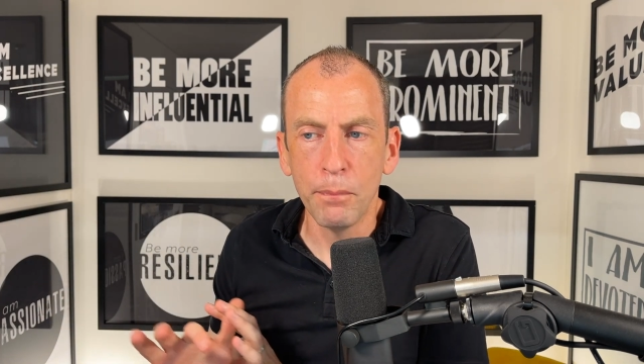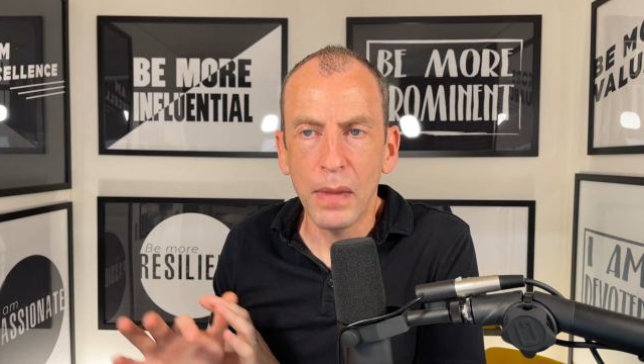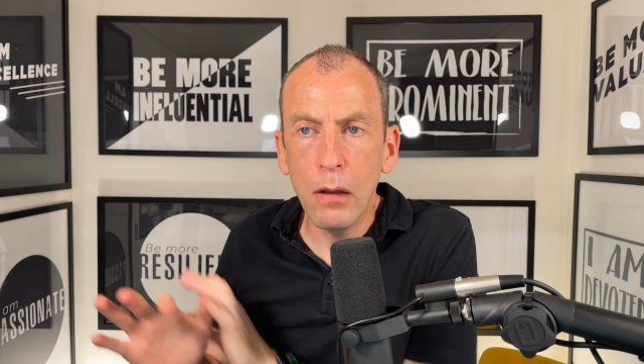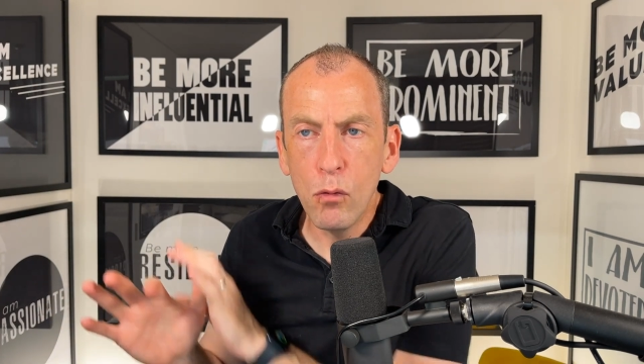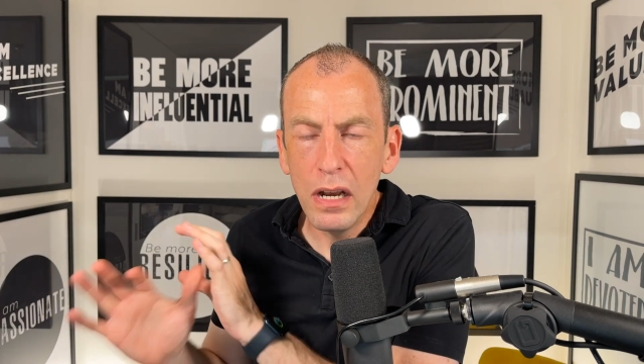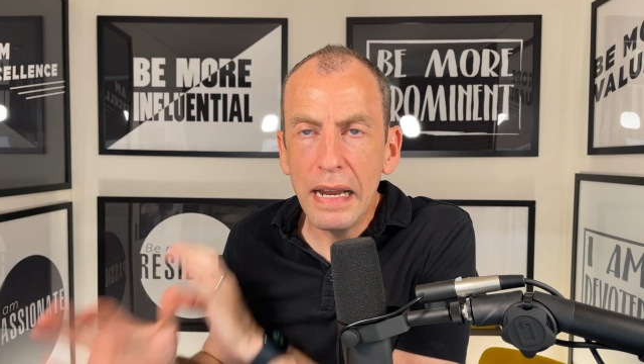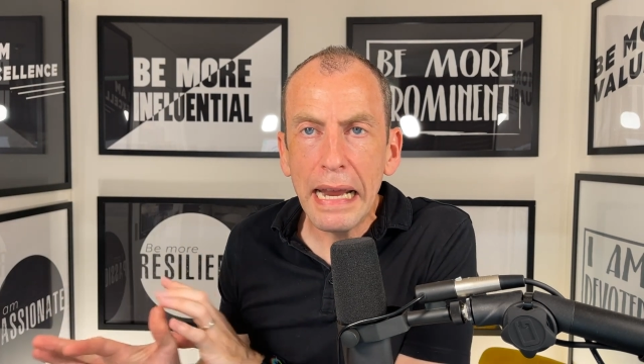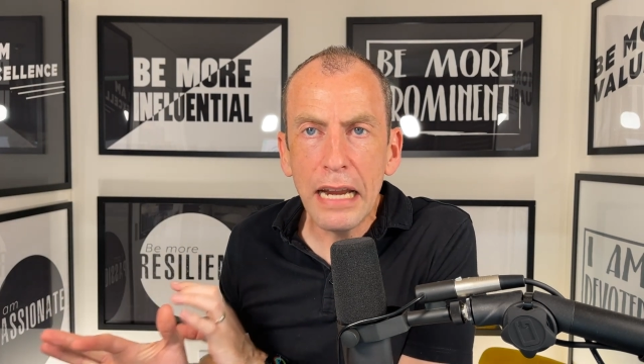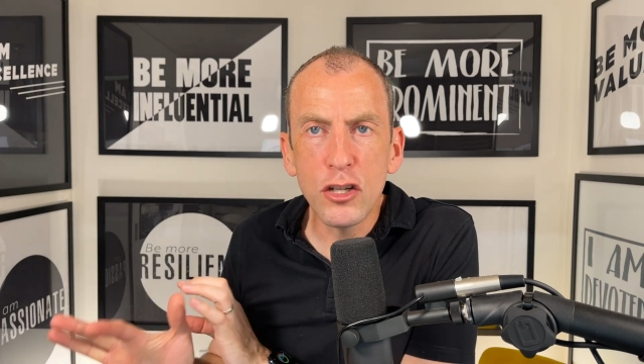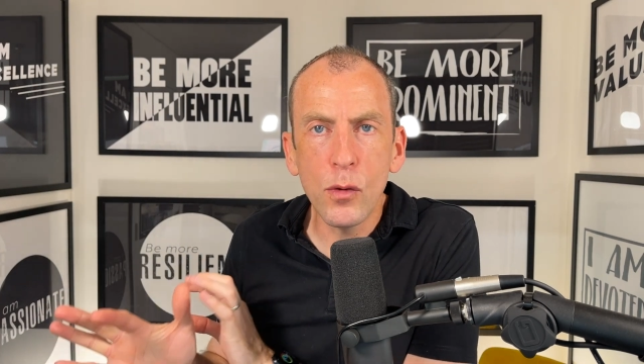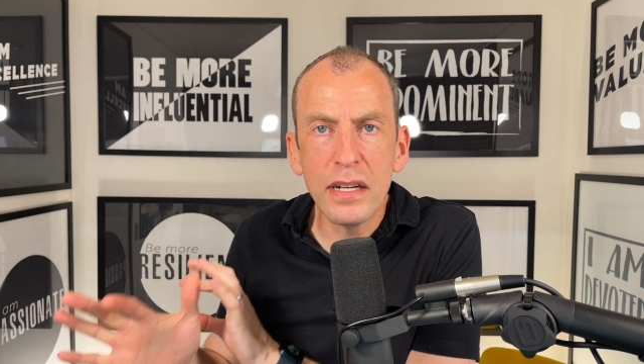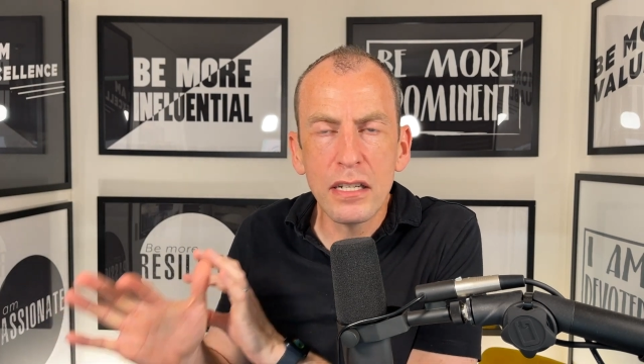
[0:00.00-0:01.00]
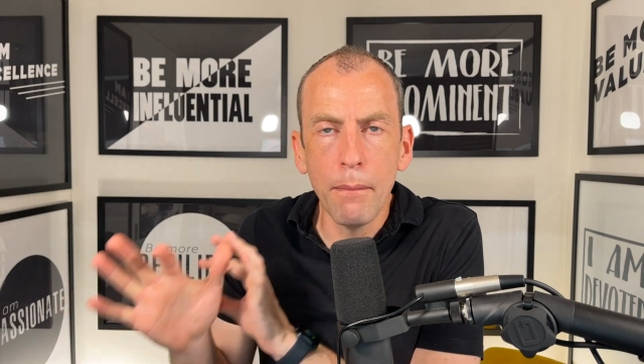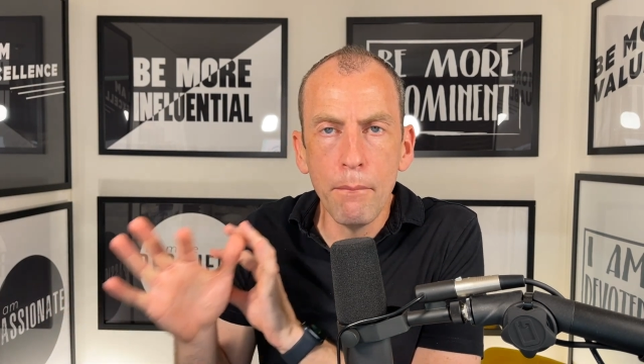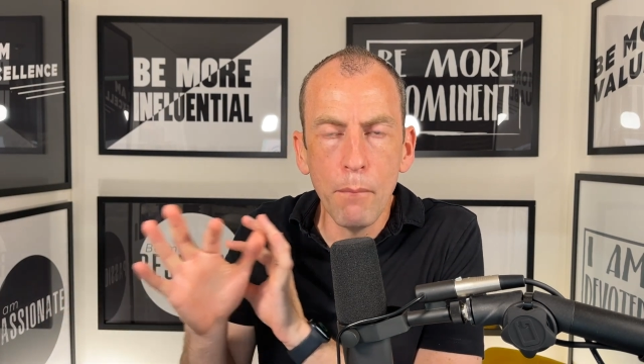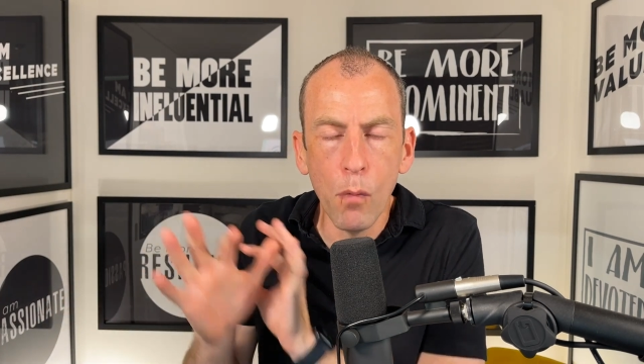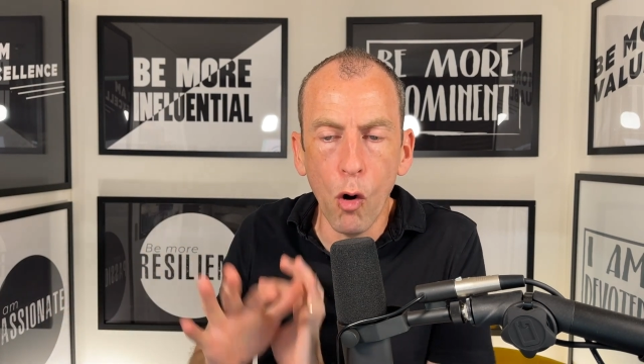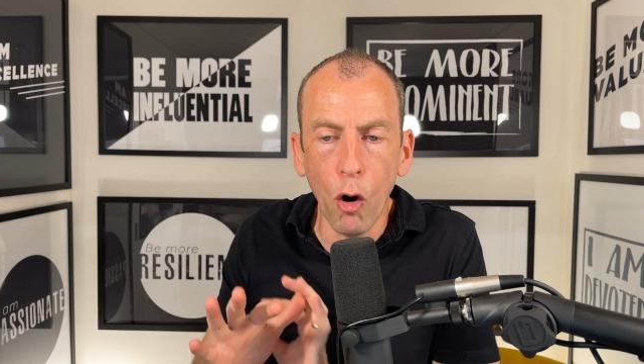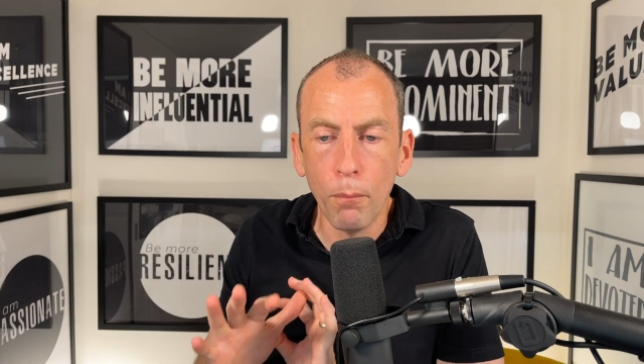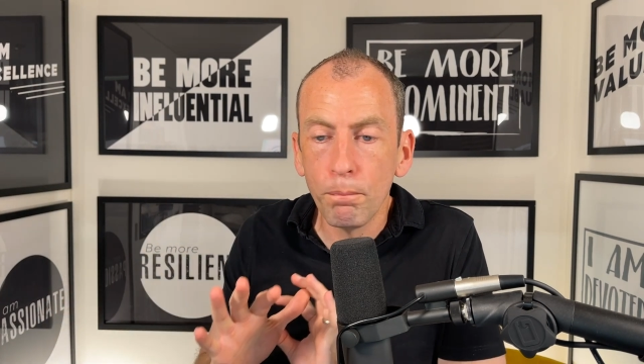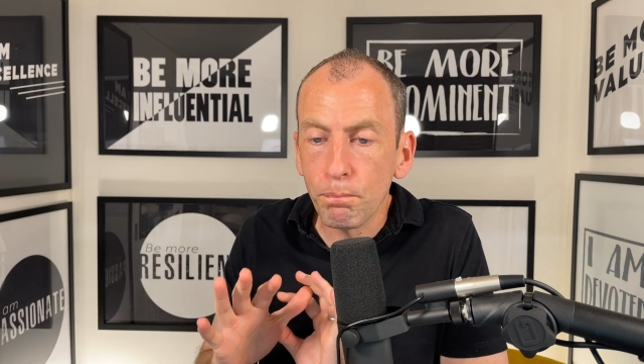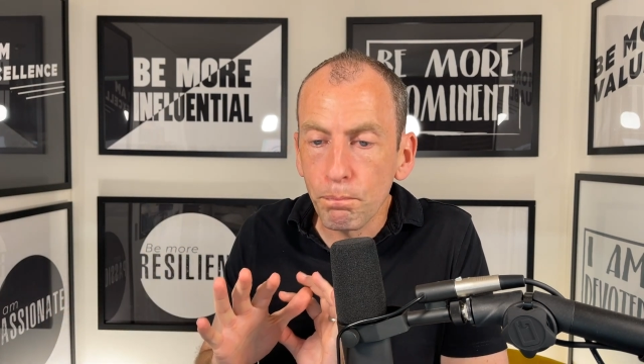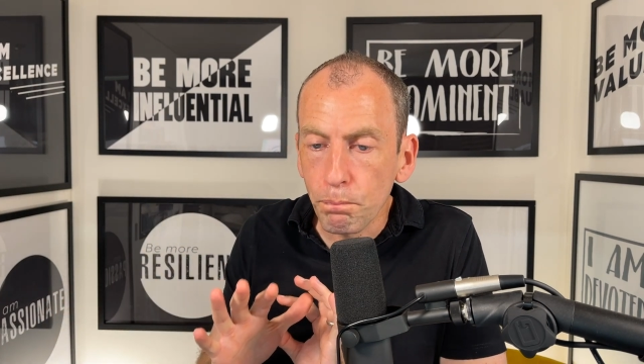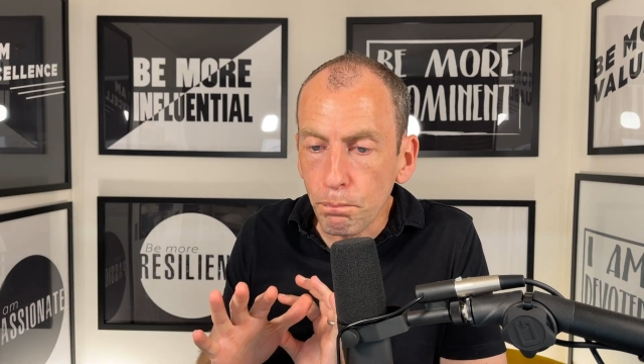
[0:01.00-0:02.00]
He'll lead you into more
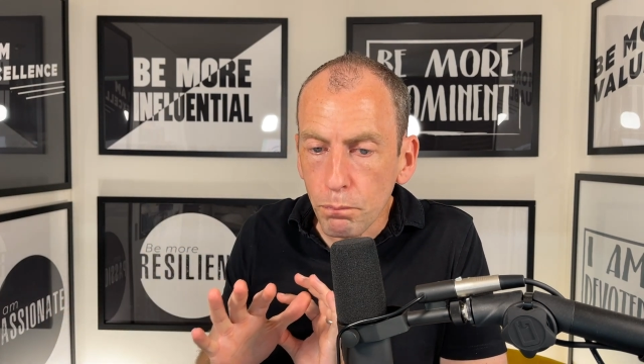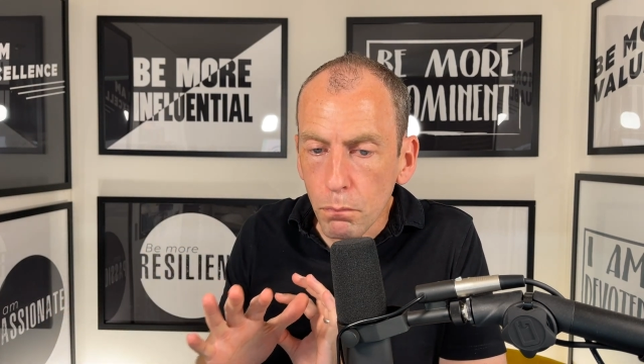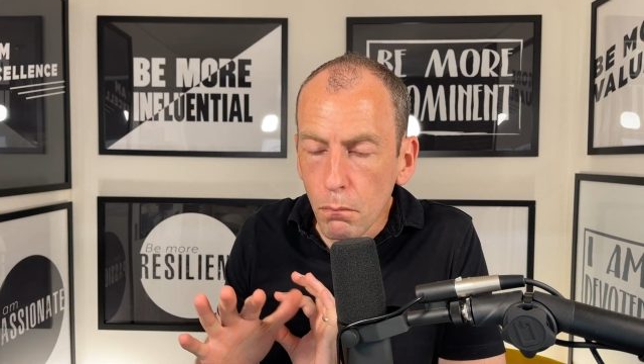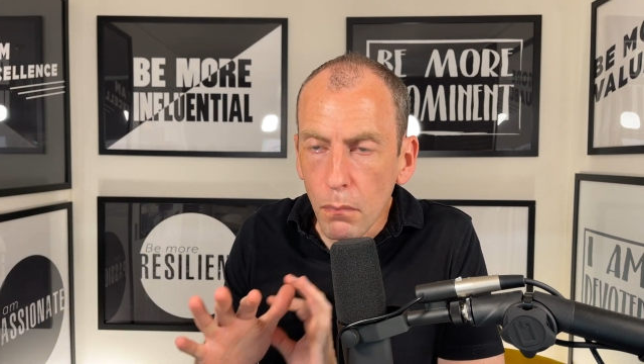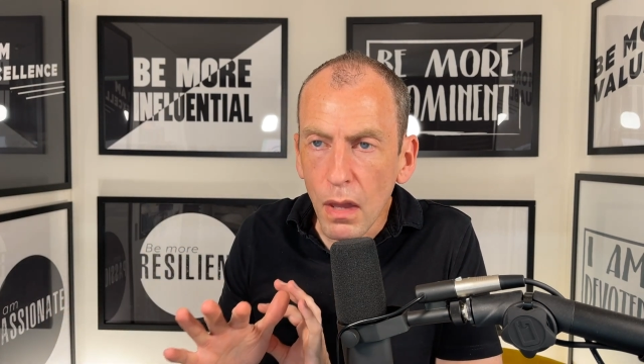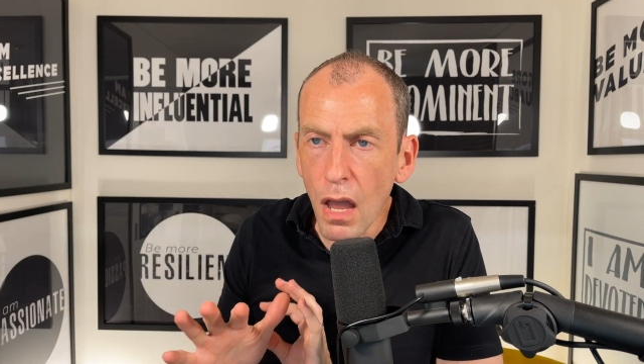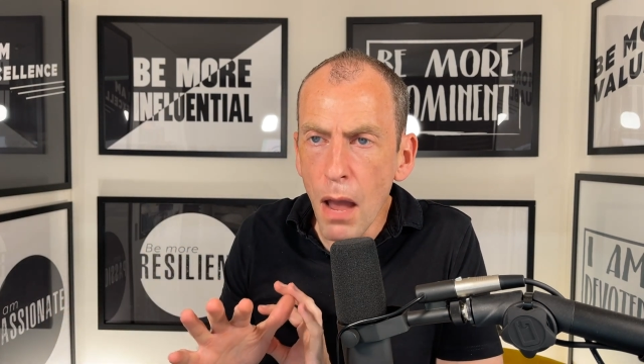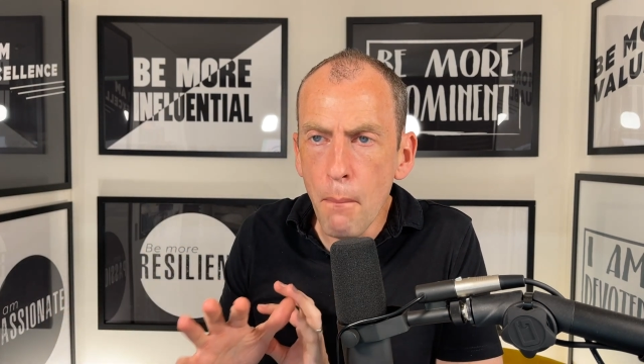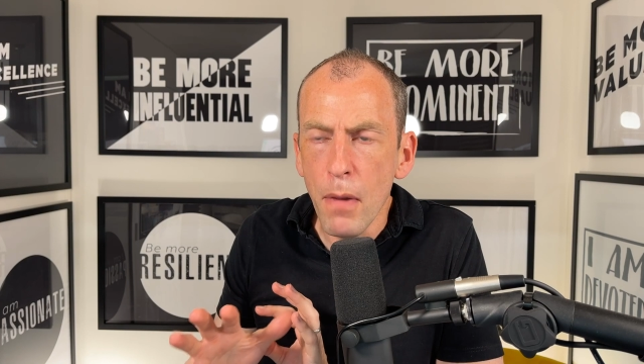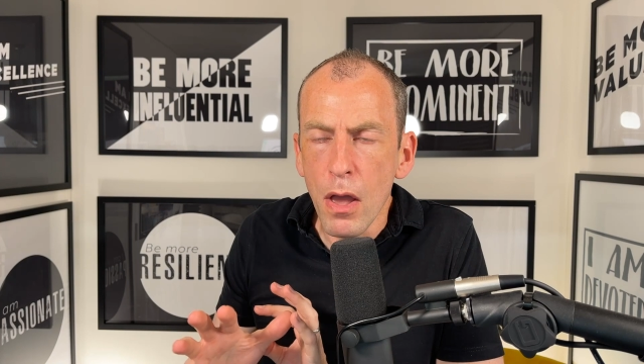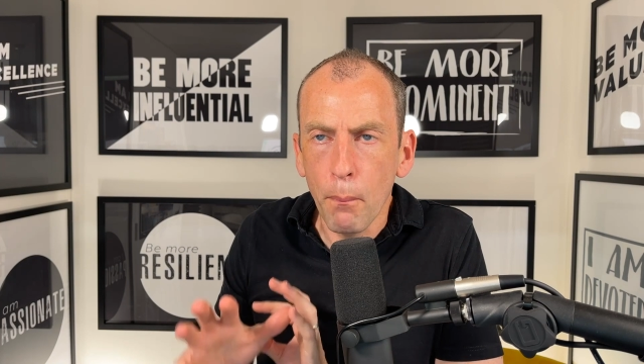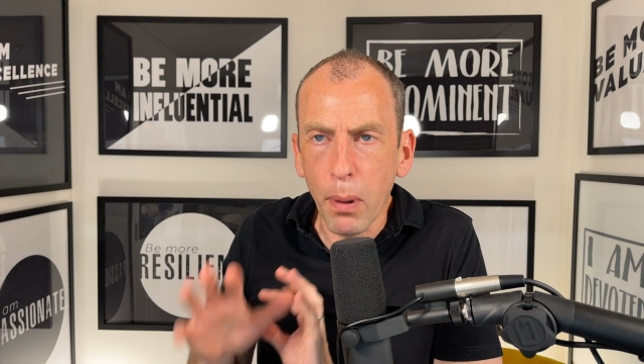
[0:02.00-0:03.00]
um,